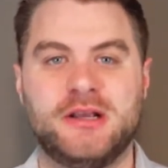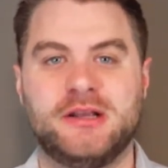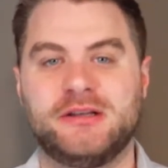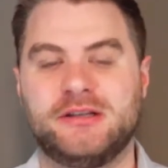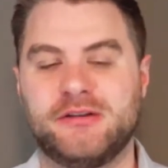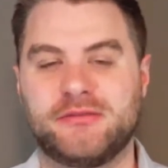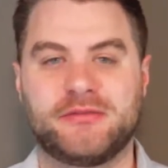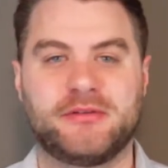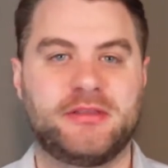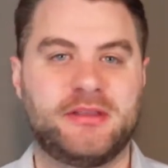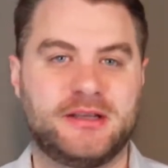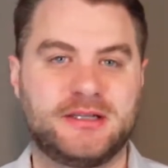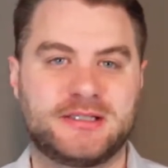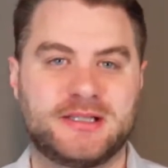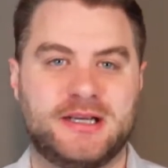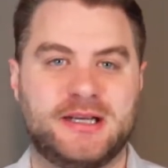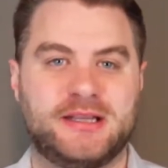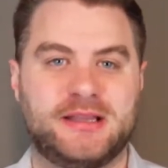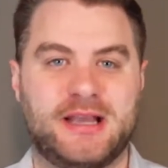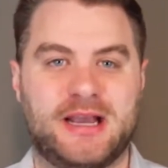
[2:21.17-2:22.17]
different things
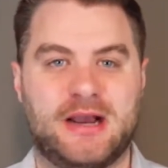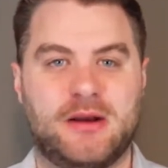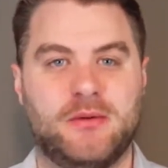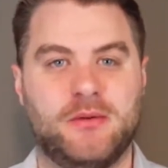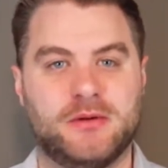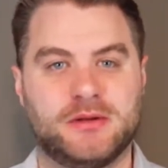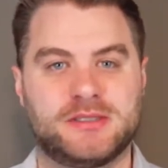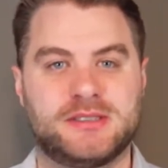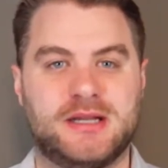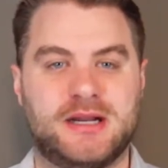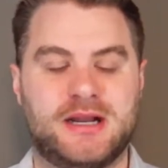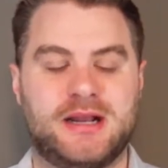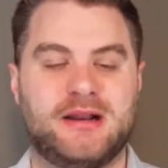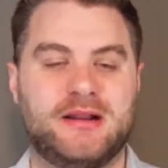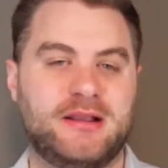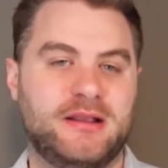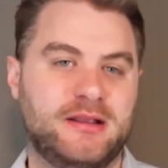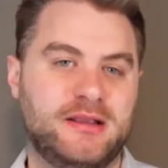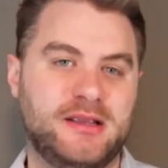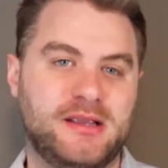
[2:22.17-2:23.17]
like that where it's not
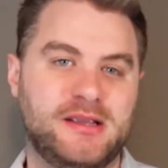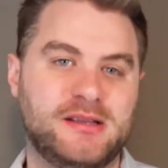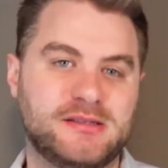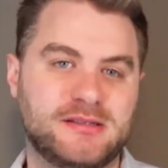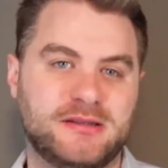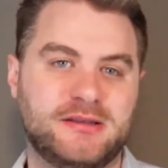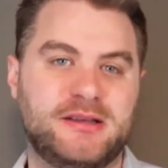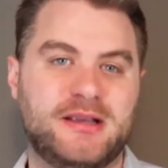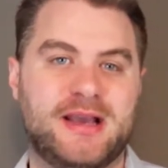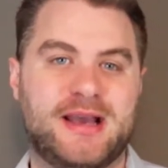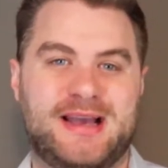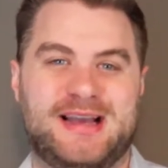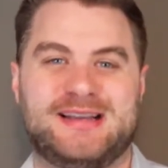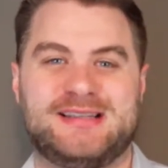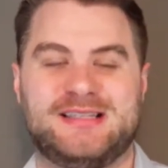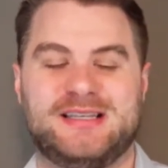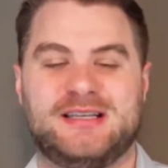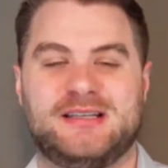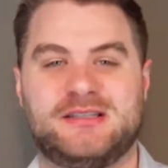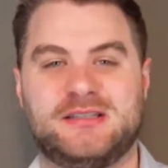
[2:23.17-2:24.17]
easily
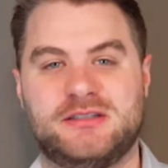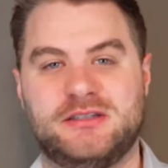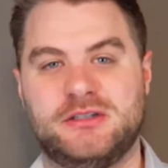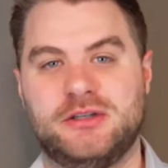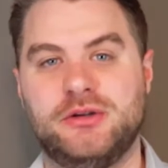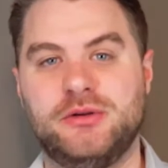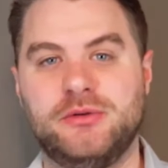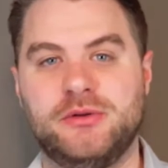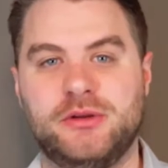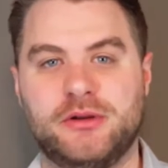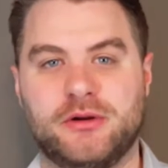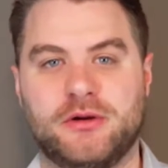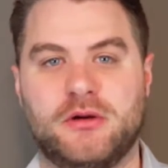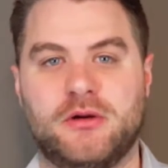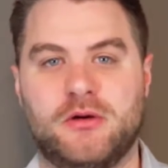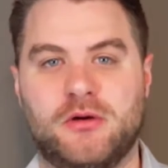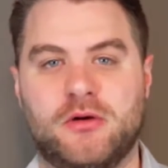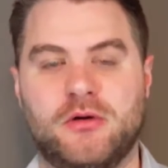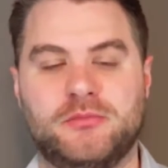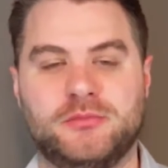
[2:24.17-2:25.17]
accessed to your
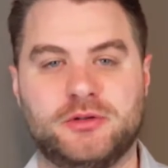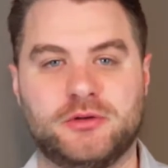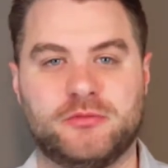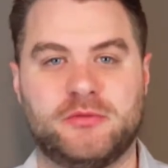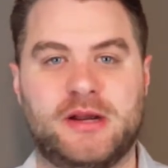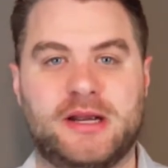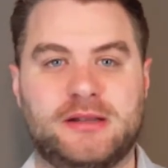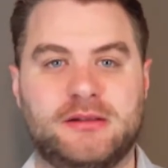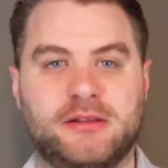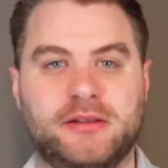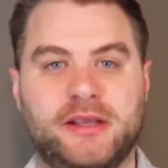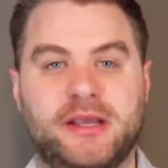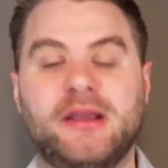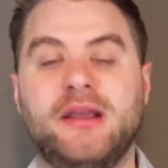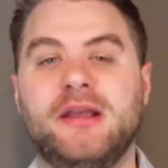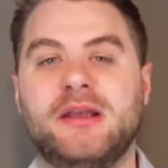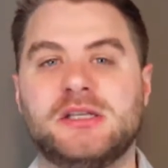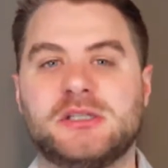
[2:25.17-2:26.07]
home directly.